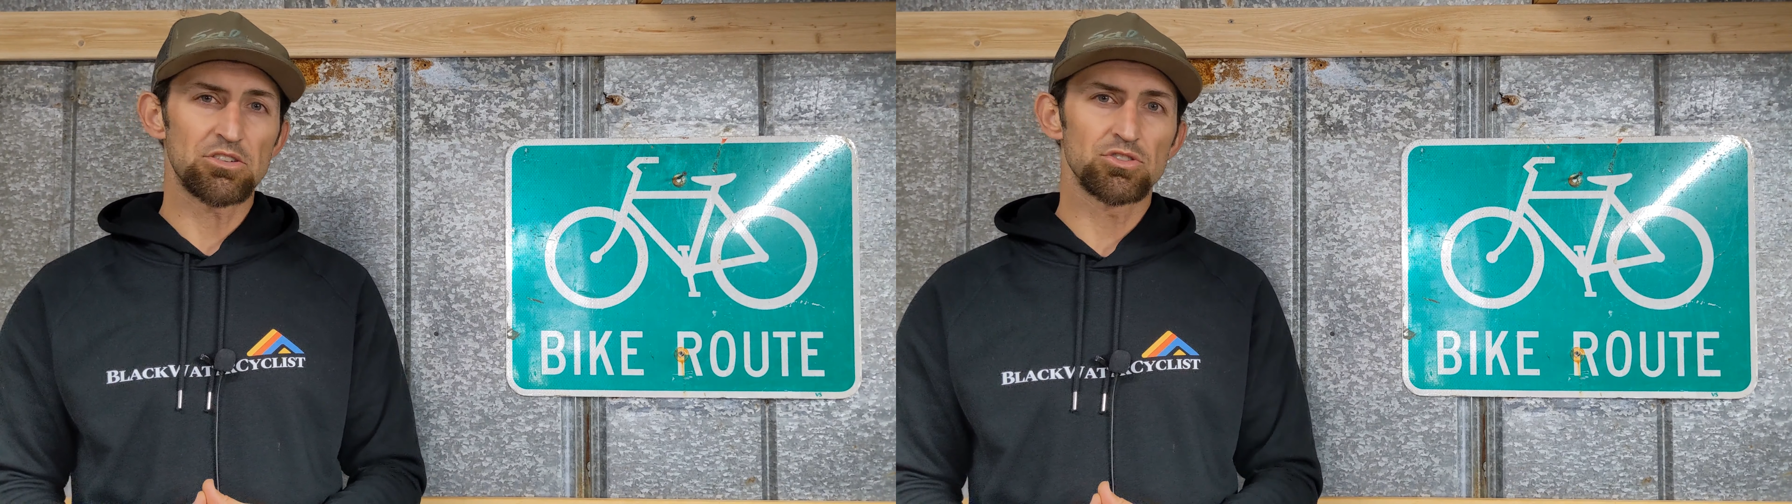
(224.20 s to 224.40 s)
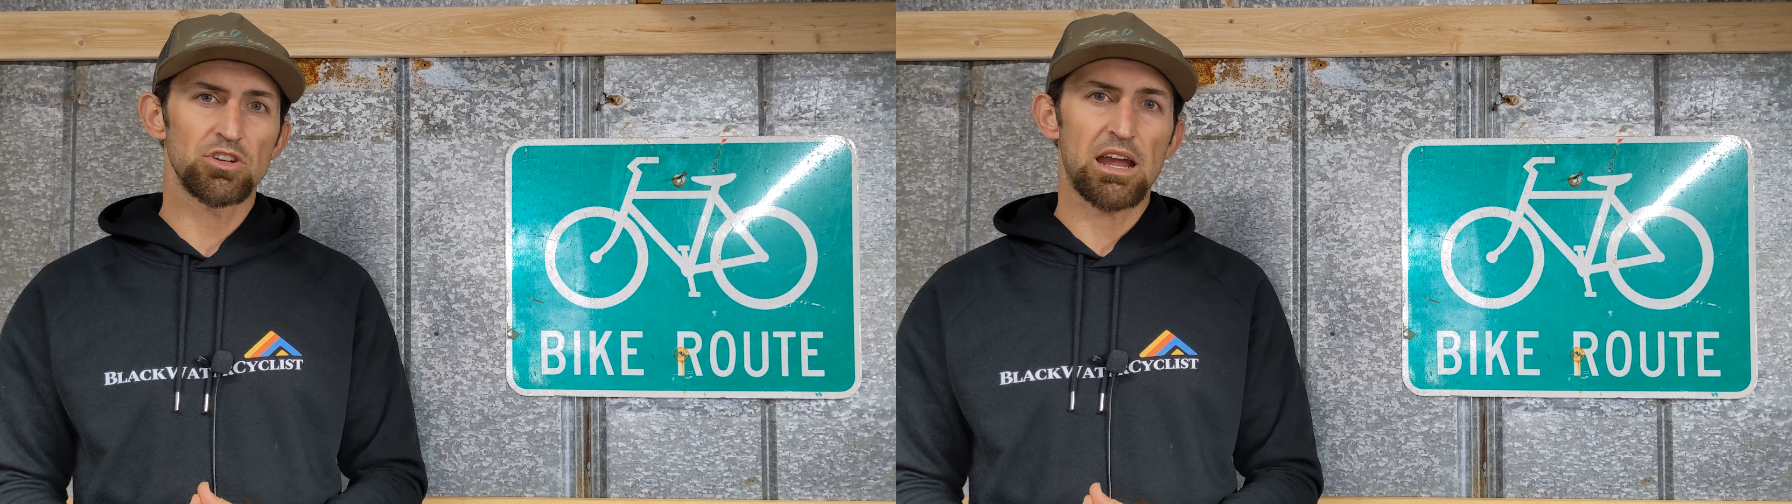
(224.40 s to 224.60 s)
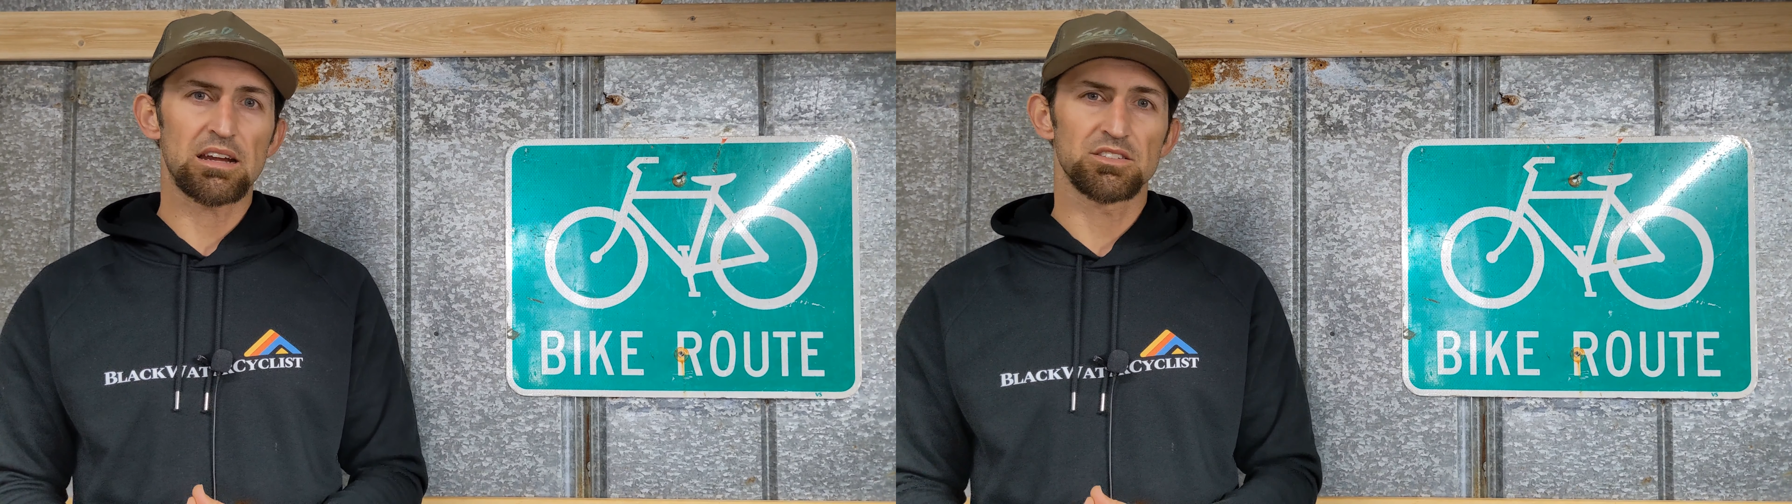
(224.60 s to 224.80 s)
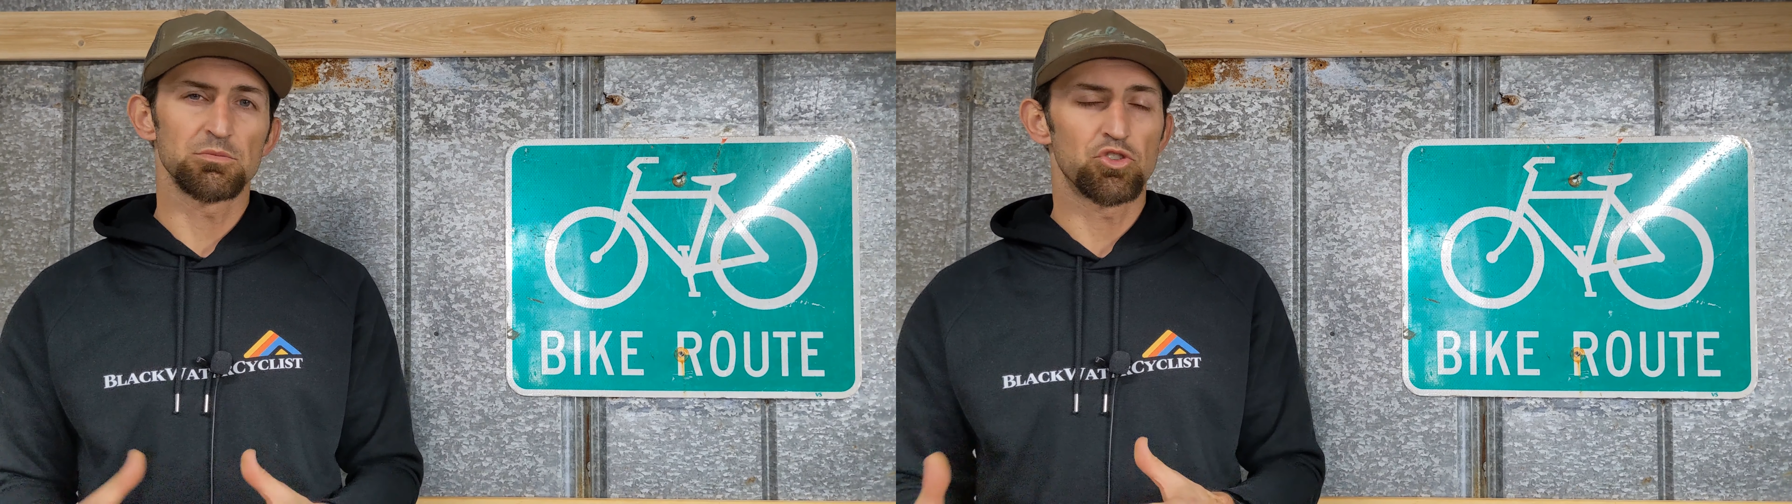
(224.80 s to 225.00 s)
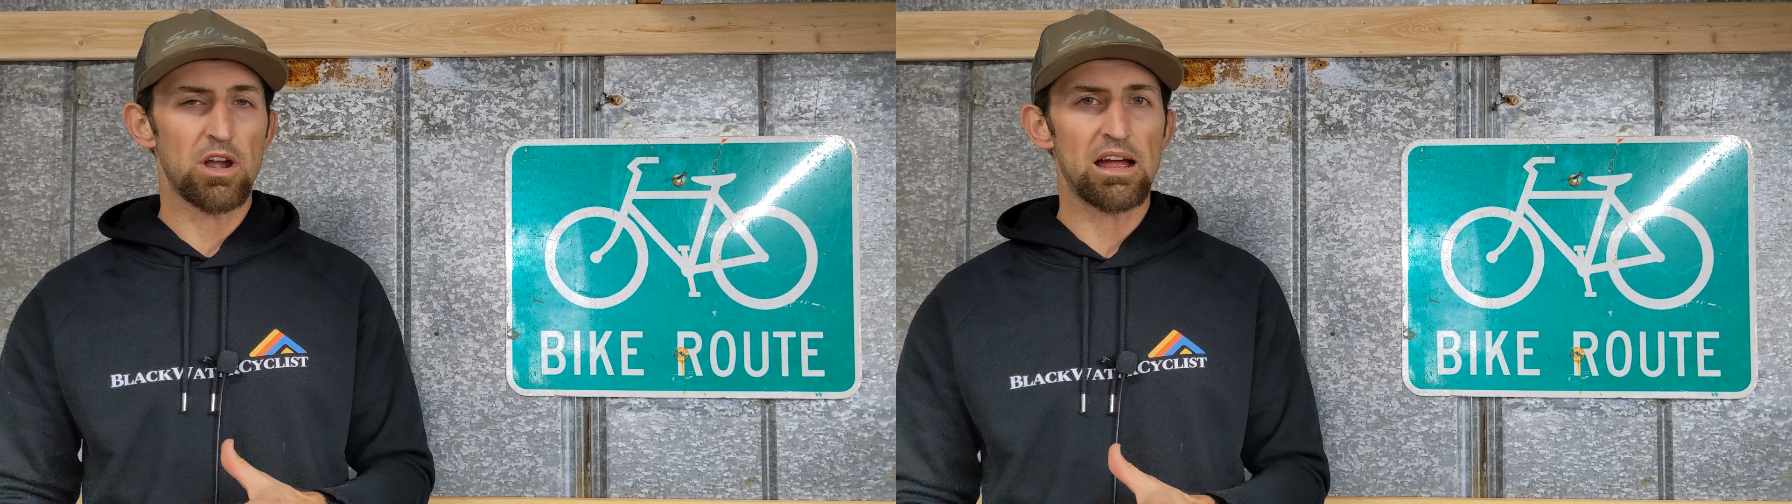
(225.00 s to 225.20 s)
track,
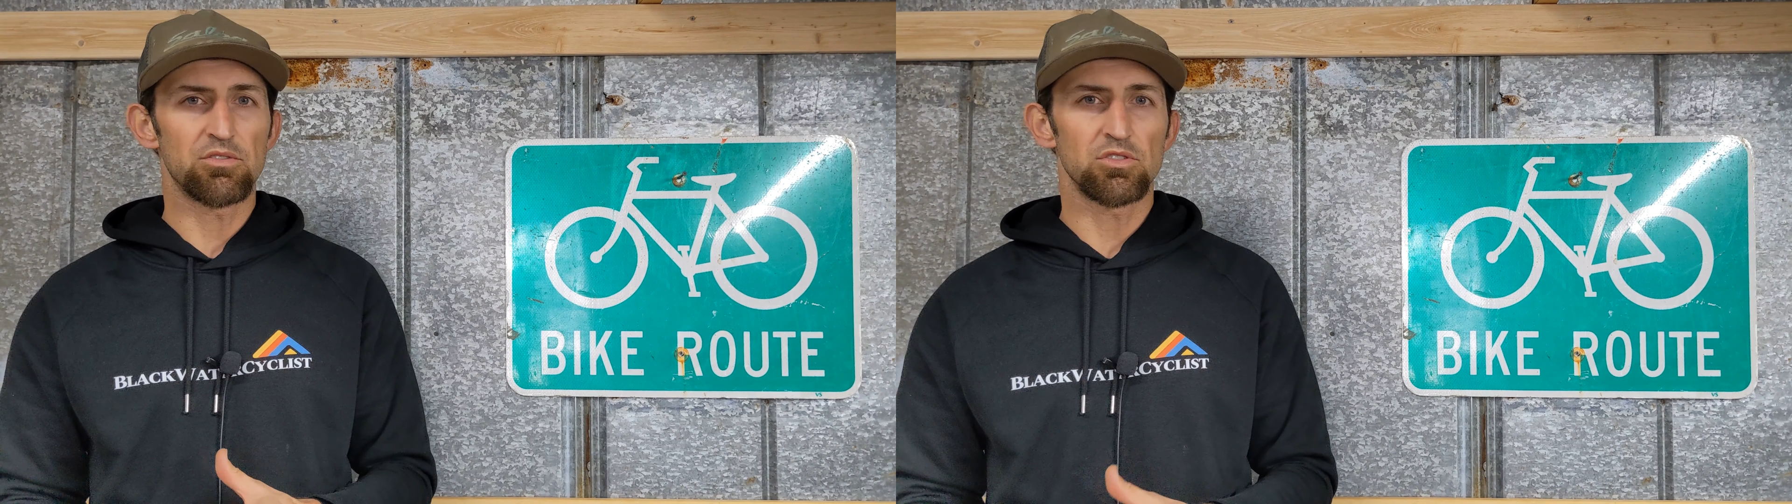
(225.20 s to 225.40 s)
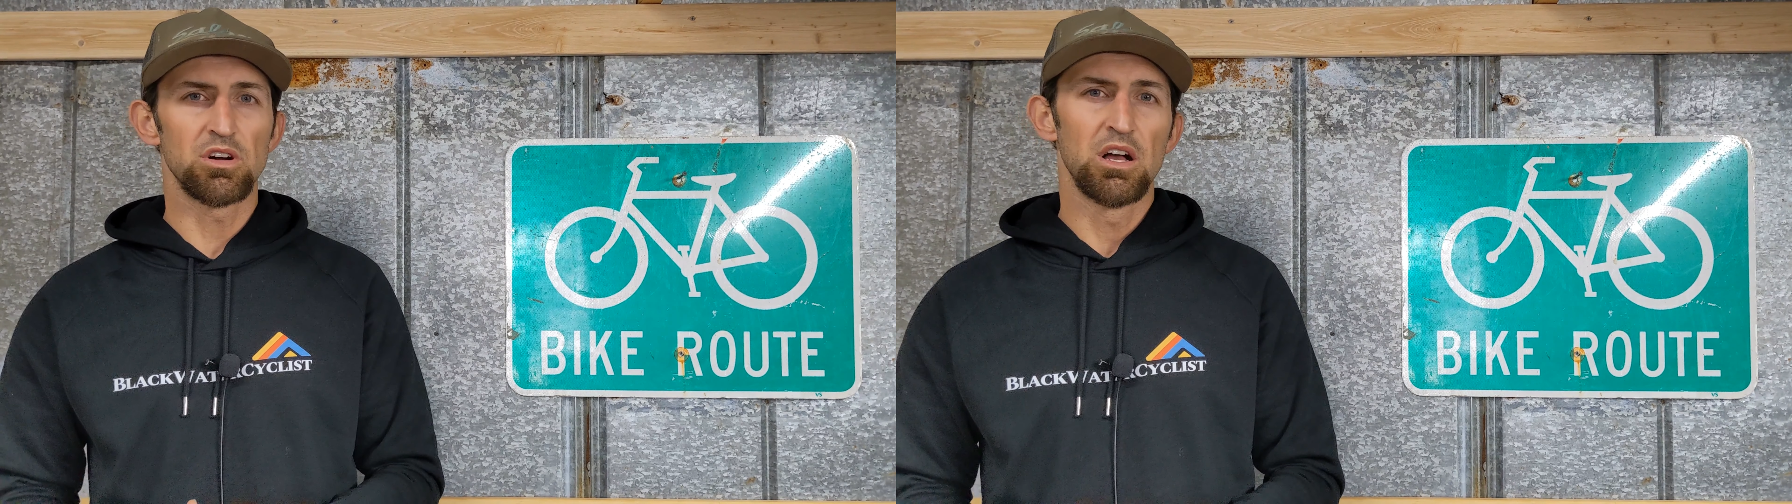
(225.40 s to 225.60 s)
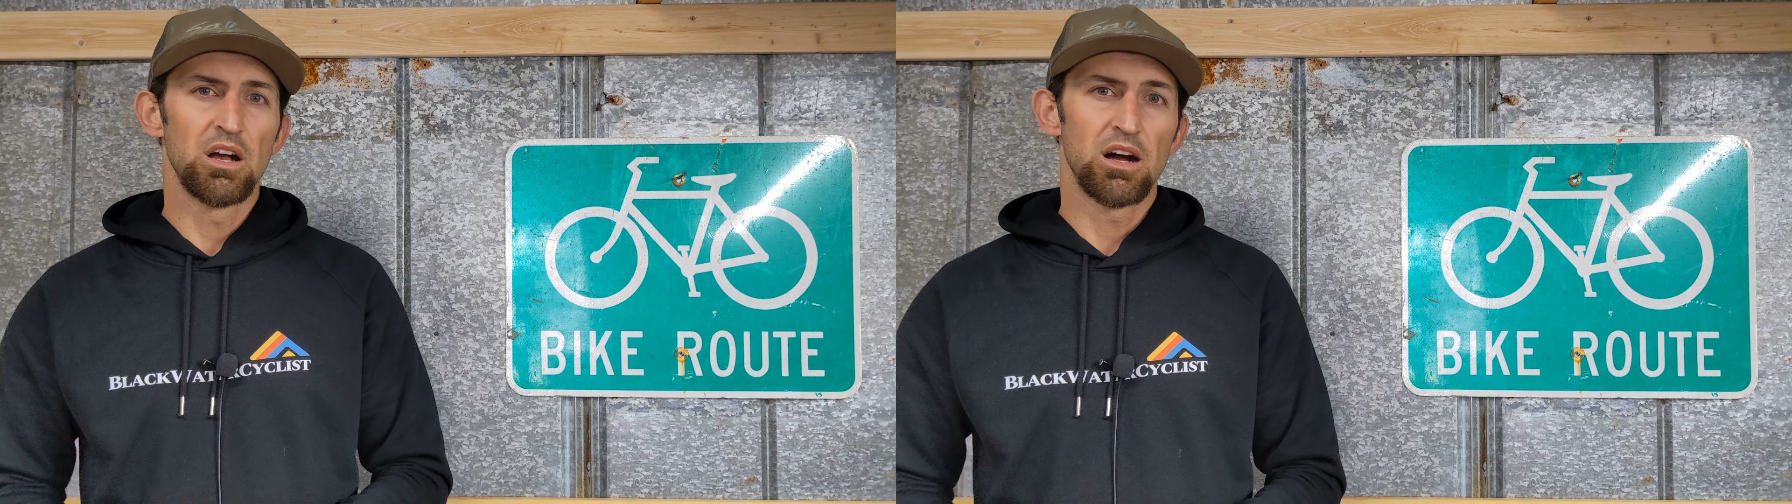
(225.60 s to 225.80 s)
some gravel,